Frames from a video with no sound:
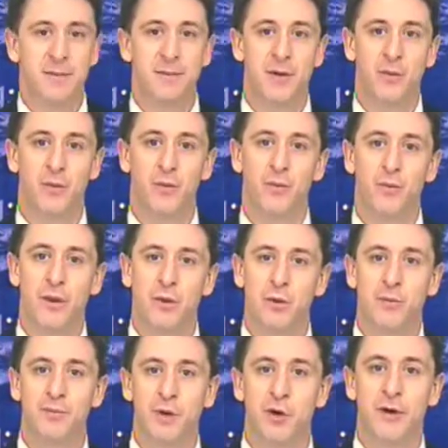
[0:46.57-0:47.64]
but we
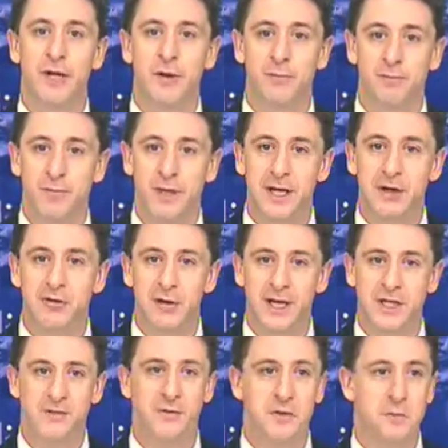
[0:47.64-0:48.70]
were building big
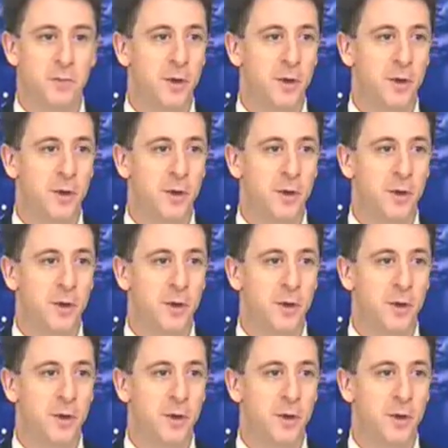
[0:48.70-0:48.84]
lists for the